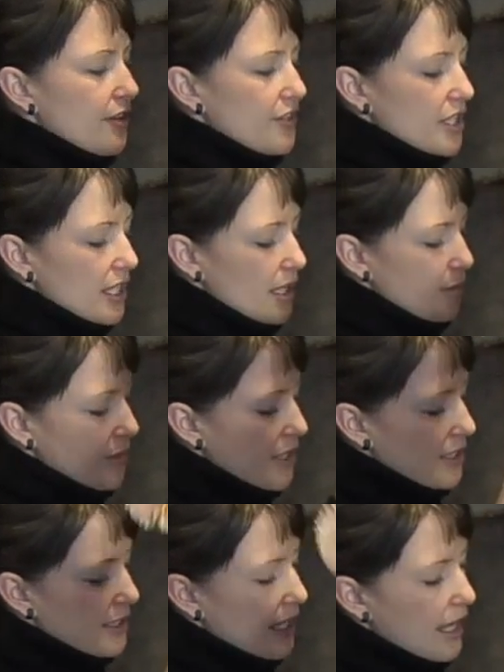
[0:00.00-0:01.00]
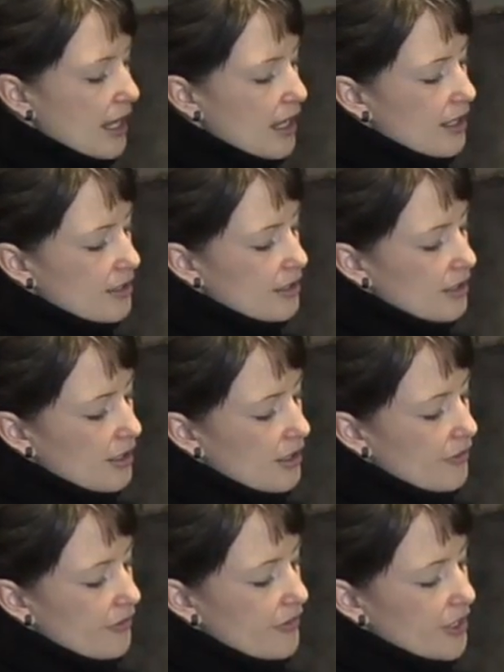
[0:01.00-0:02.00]
You have to keep this hand
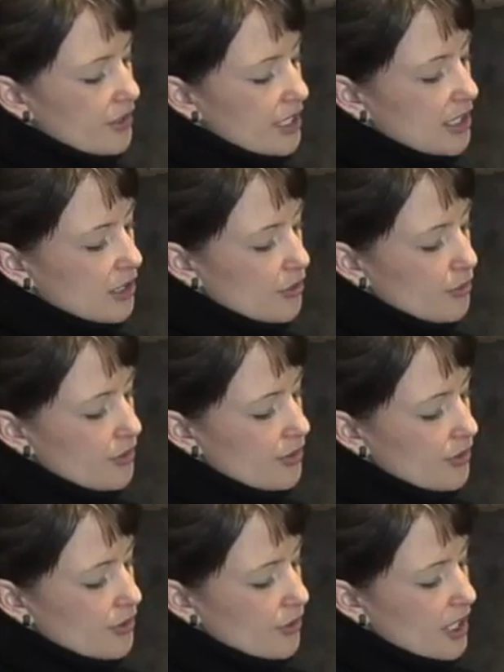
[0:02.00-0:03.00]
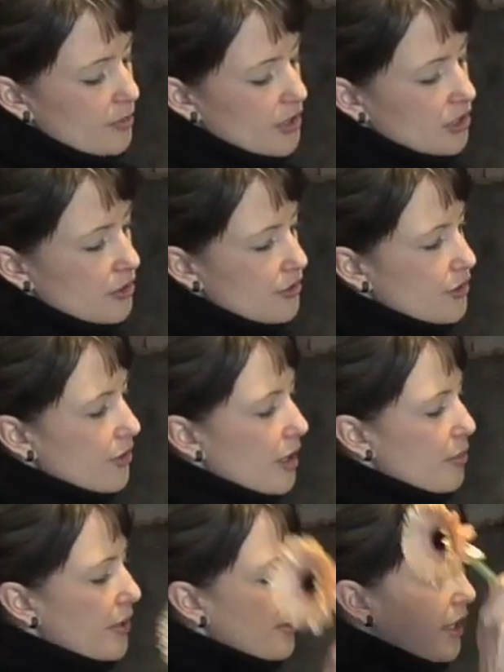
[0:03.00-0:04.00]
fairly loose, so keep a loose
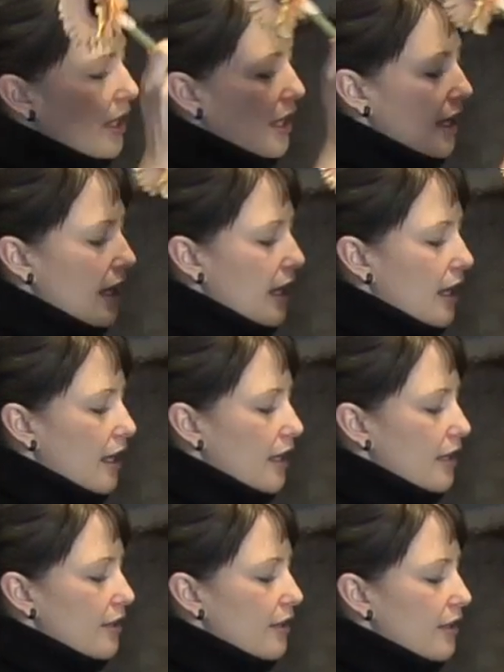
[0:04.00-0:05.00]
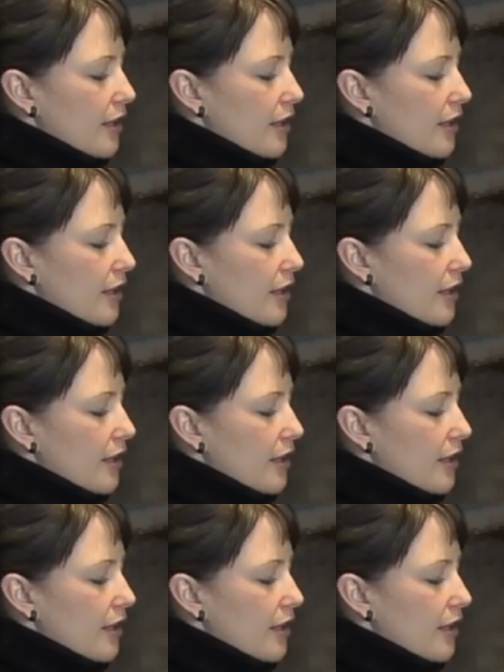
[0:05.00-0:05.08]
grip, and